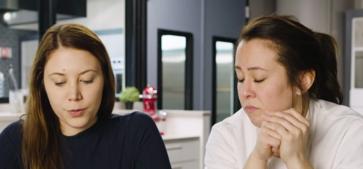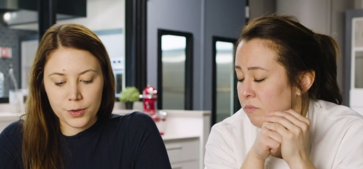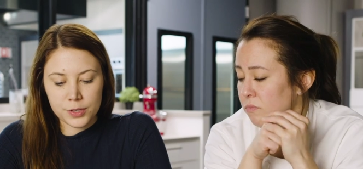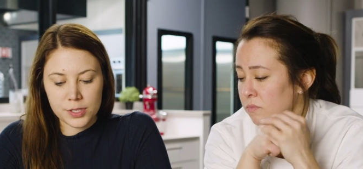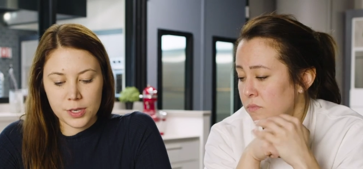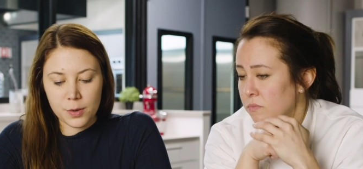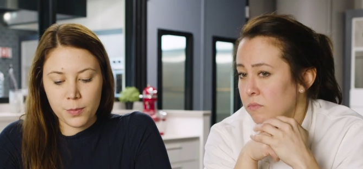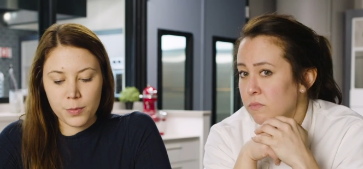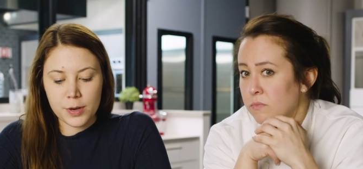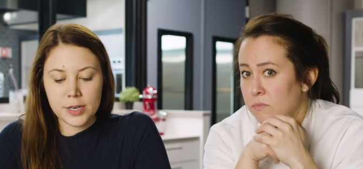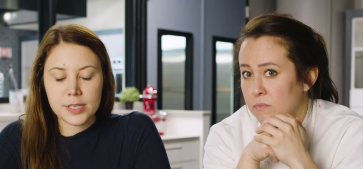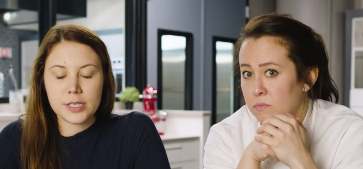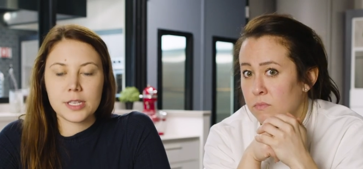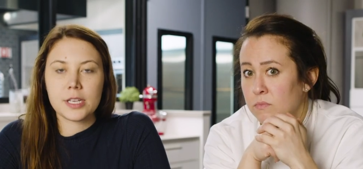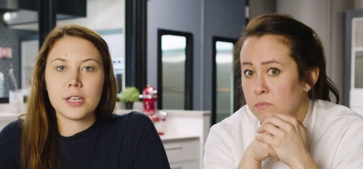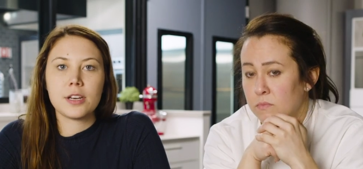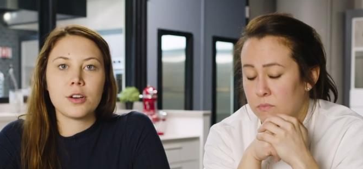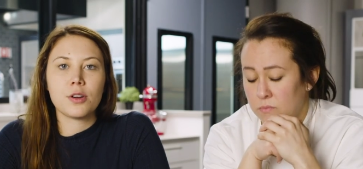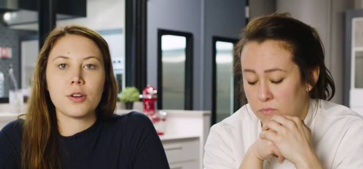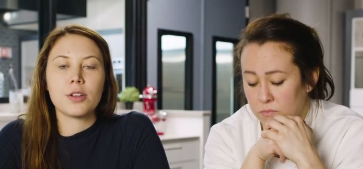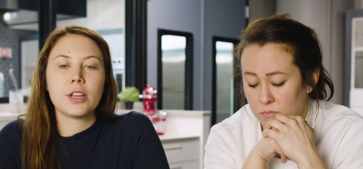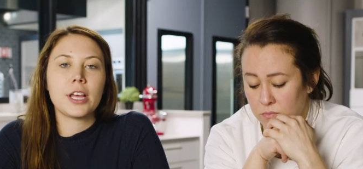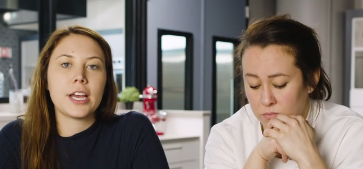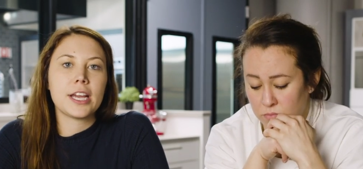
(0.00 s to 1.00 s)
Speaker 1: for some reason,
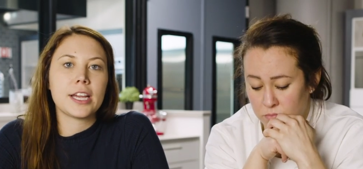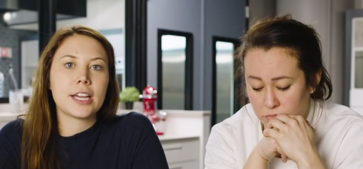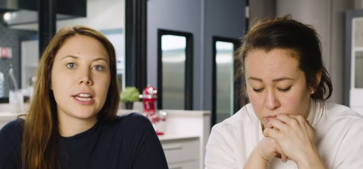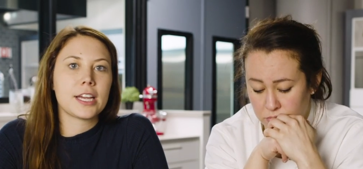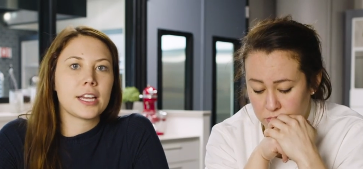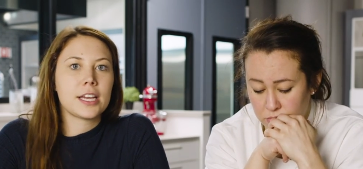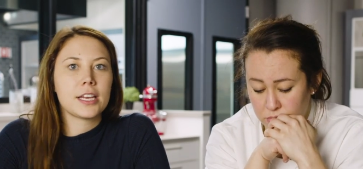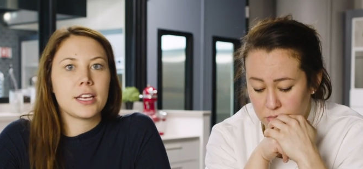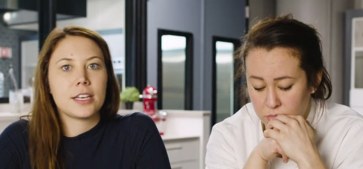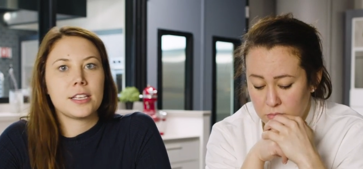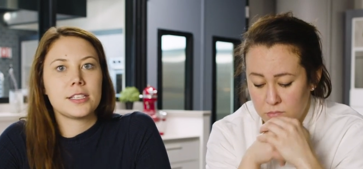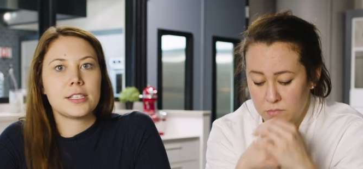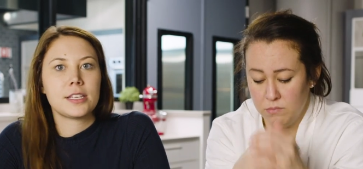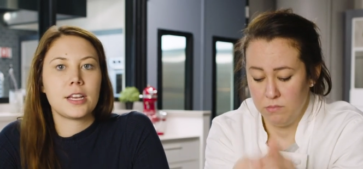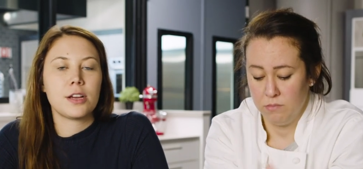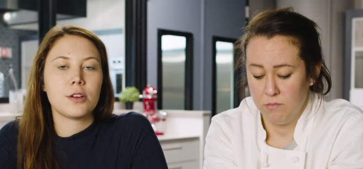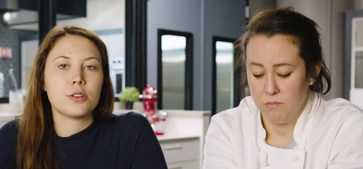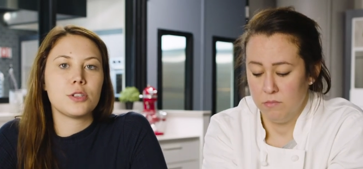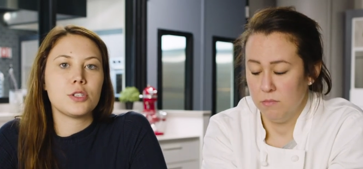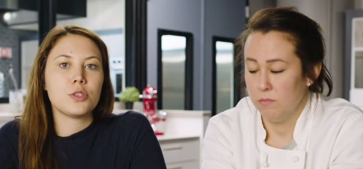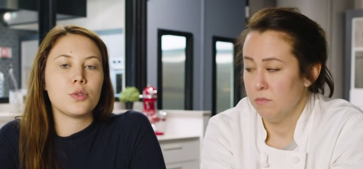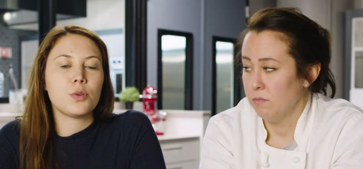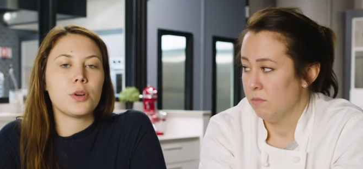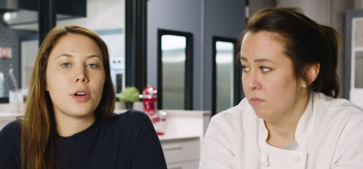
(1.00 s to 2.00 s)
are like scared
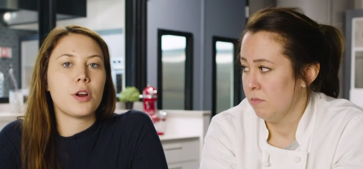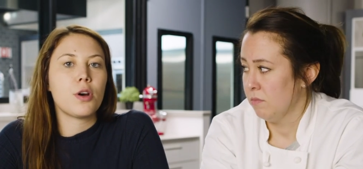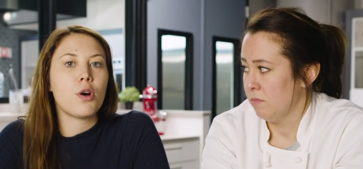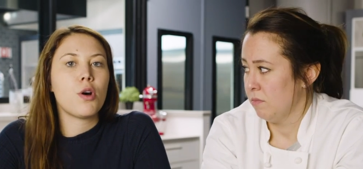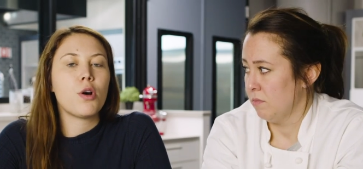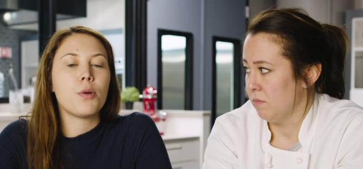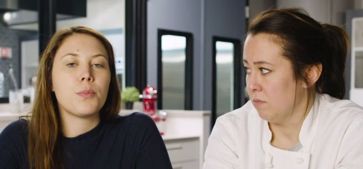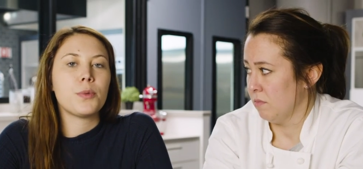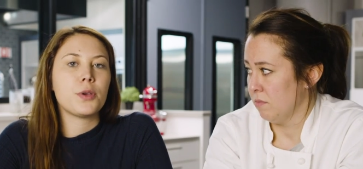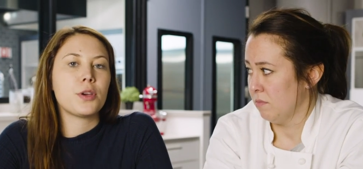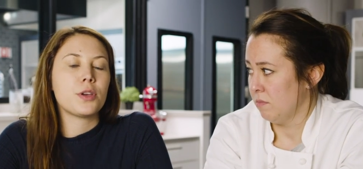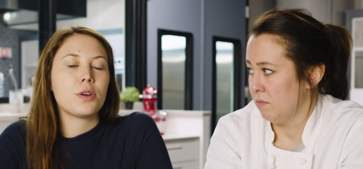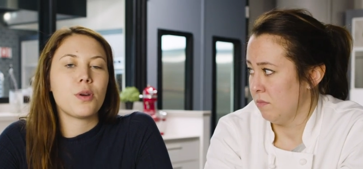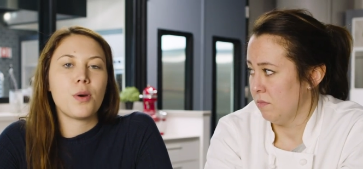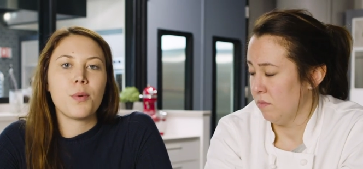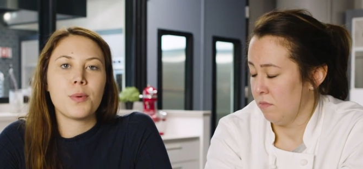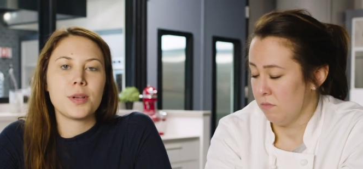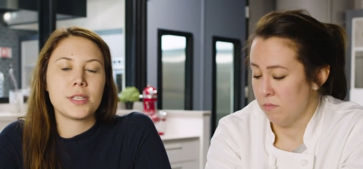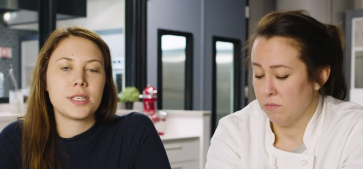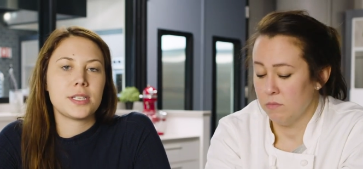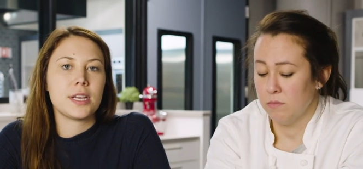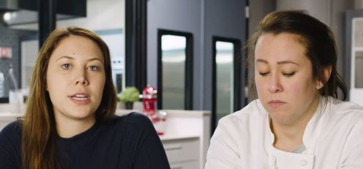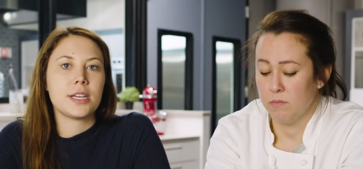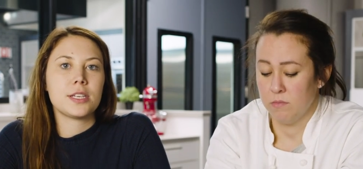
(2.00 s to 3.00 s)
to do it at home, you can
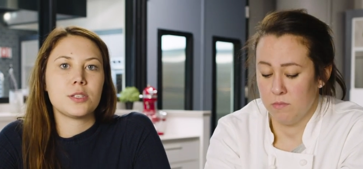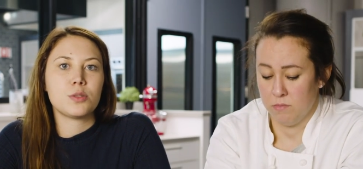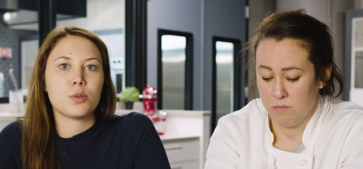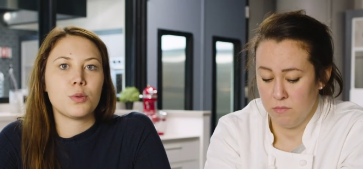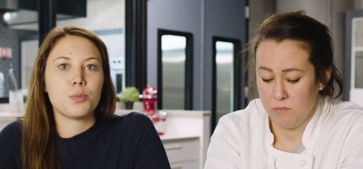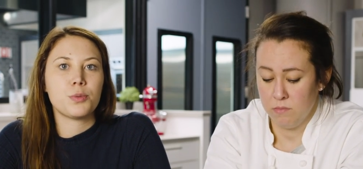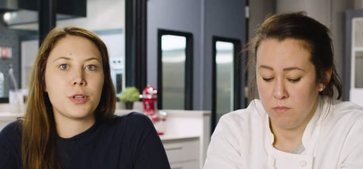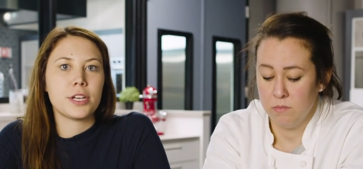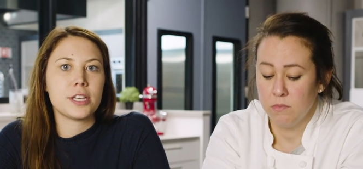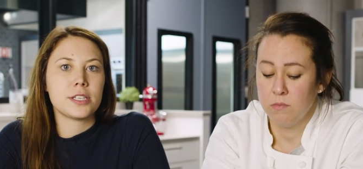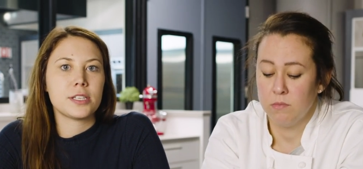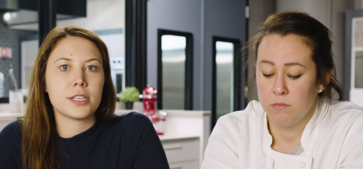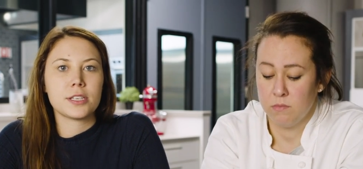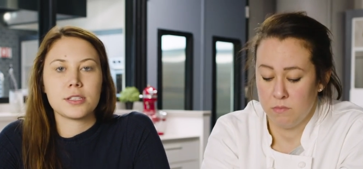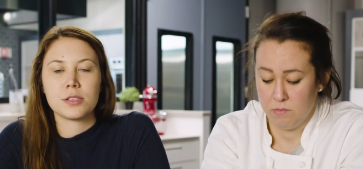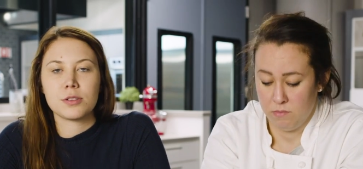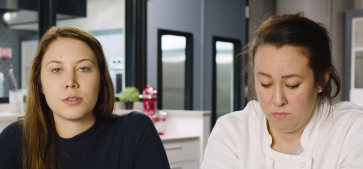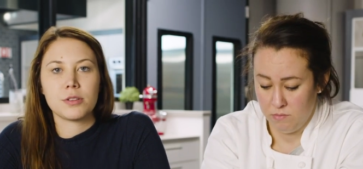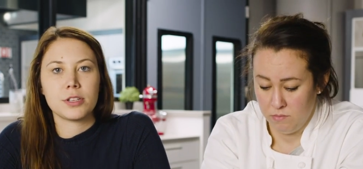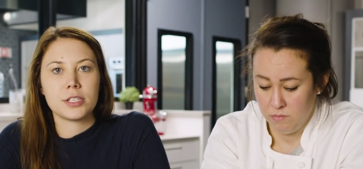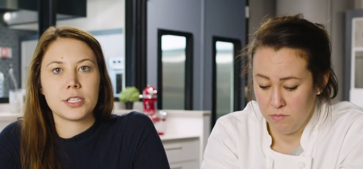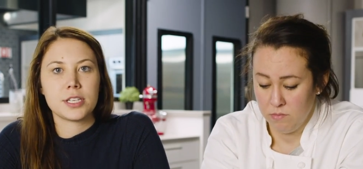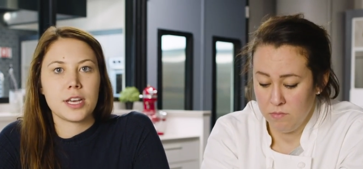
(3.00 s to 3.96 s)
always take it to a place like Sur La